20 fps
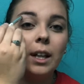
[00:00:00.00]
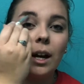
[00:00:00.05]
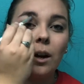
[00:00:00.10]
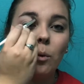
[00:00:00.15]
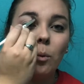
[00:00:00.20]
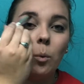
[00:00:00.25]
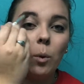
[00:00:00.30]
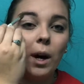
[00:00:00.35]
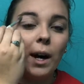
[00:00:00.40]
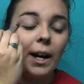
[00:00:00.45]

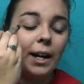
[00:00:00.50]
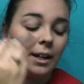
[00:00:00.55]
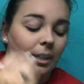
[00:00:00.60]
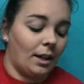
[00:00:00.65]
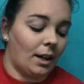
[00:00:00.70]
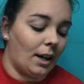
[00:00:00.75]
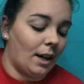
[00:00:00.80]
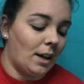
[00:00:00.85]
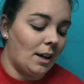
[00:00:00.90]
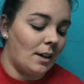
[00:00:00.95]
that
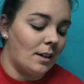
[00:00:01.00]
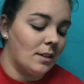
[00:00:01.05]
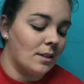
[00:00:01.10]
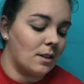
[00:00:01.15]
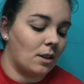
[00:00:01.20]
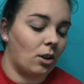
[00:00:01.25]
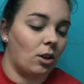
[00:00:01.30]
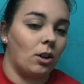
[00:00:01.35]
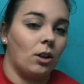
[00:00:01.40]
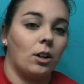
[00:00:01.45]
white
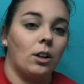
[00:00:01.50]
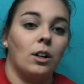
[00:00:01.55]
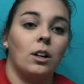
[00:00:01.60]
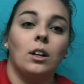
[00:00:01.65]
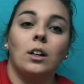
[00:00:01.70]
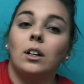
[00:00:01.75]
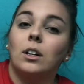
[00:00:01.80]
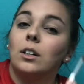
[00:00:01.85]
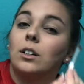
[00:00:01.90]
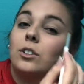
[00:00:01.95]
as our
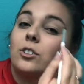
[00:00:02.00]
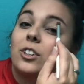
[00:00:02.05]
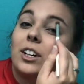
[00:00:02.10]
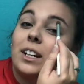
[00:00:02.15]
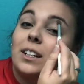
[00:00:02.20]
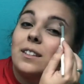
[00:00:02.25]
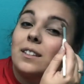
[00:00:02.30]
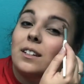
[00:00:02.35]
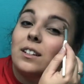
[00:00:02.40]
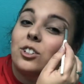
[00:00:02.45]

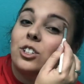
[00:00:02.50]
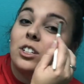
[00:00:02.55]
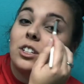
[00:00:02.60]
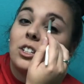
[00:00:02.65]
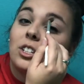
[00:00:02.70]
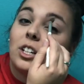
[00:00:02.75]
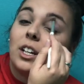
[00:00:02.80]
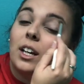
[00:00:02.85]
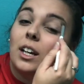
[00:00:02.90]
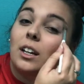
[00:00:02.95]
transition
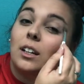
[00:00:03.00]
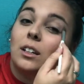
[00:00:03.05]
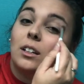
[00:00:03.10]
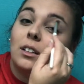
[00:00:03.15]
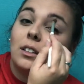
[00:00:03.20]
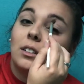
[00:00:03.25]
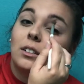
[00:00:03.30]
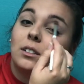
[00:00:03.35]
shade.